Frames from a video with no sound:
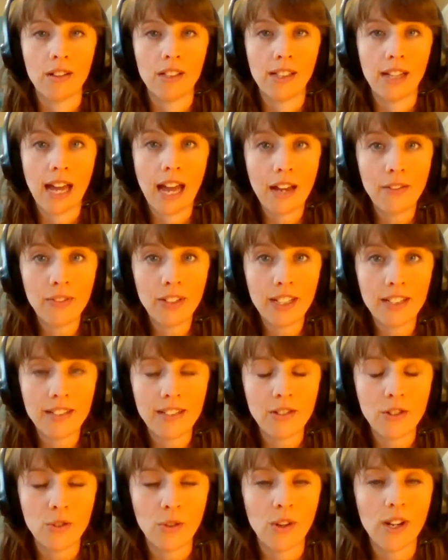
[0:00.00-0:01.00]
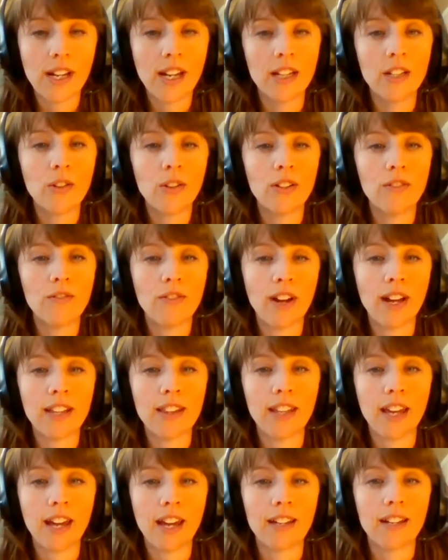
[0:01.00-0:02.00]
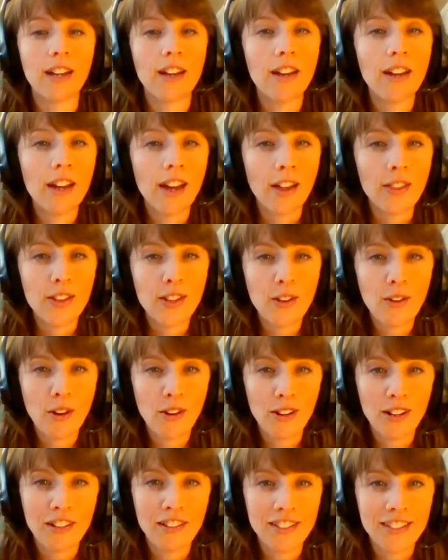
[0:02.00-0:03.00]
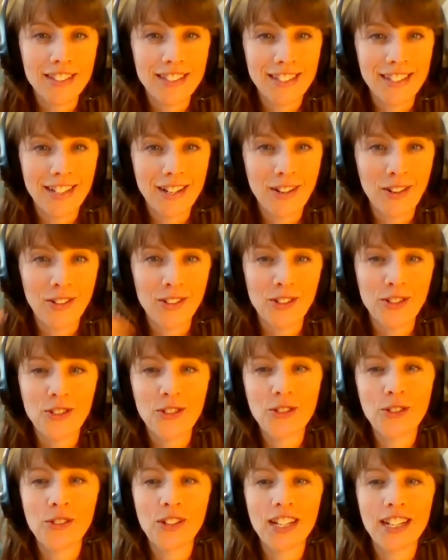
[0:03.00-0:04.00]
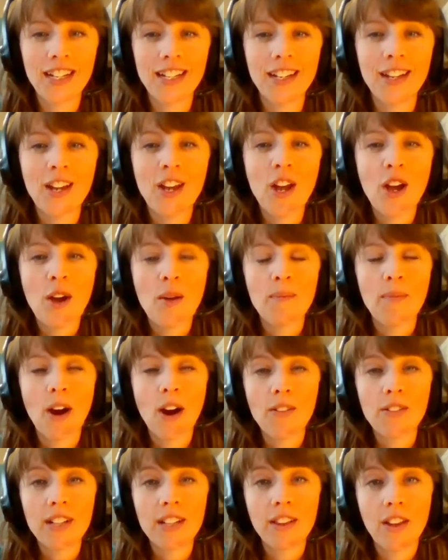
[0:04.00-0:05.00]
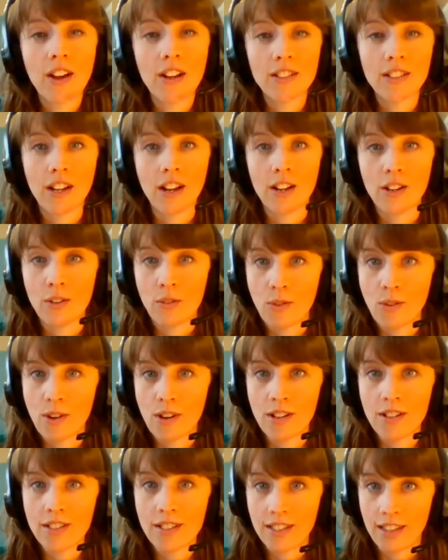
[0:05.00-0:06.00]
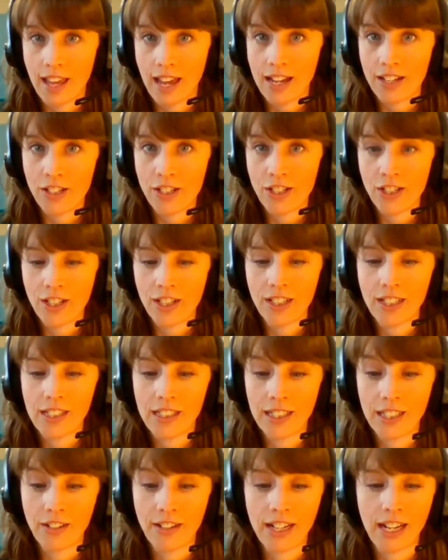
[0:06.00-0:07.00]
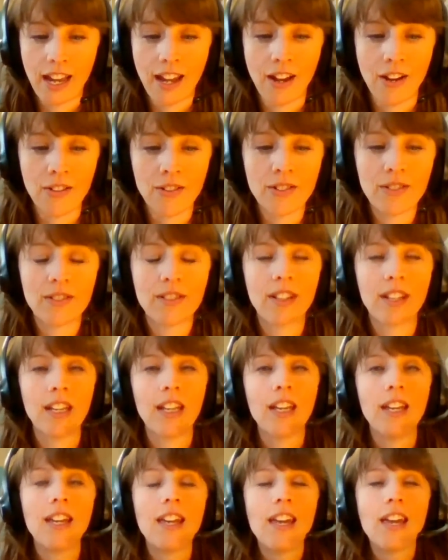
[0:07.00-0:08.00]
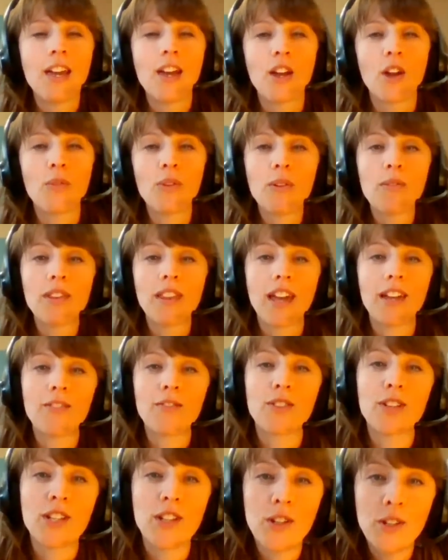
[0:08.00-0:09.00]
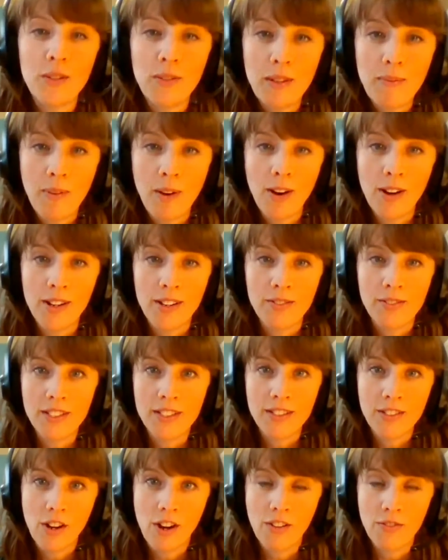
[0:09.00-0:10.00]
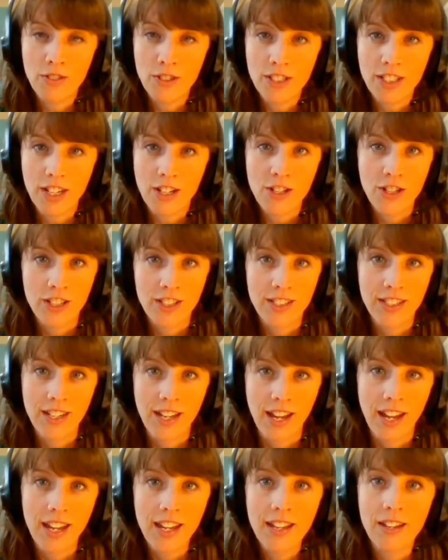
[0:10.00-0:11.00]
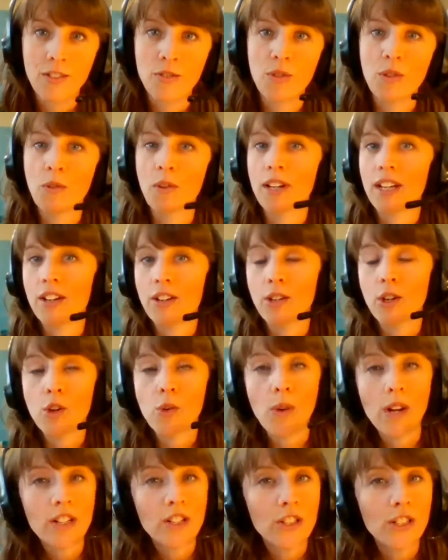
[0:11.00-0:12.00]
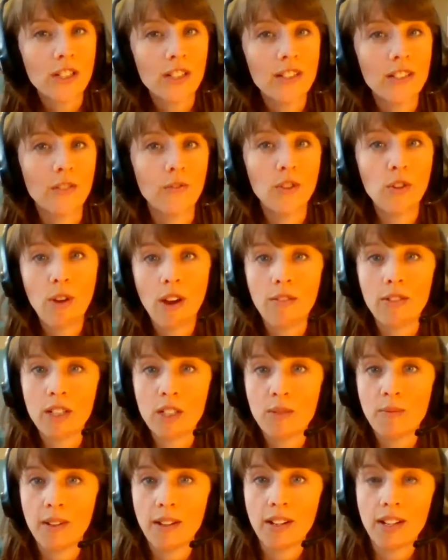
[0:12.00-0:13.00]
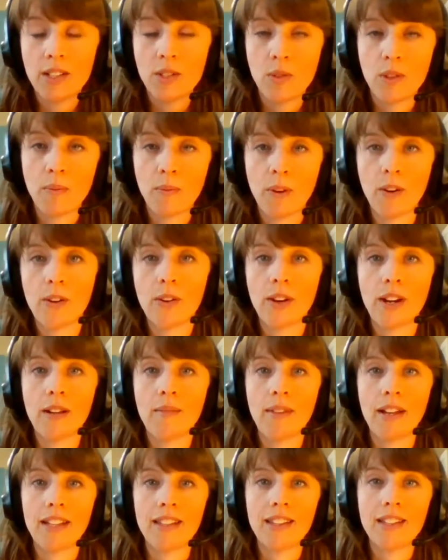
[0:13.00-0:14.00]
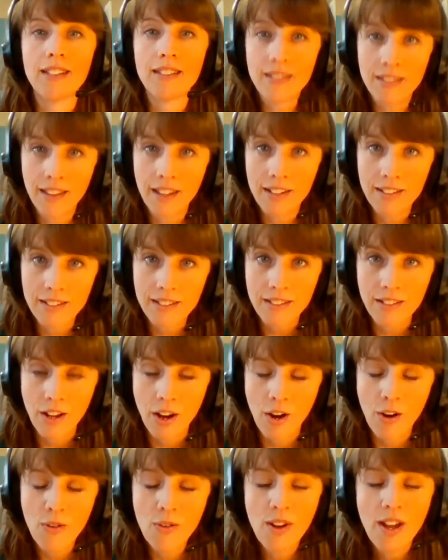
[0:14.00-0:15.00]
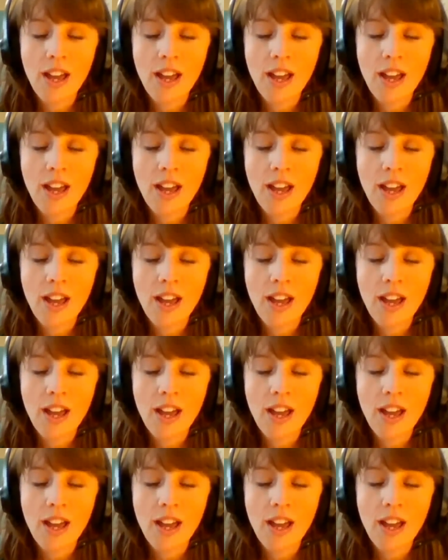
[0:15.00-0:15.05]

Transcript: advocacy story, and you can find that the URL listed here on your screen, povertylaw.org/clearinghouse. We would like for you to be part of this conversation today. We want to hear your questions. If you have experience with a program like this, let us know.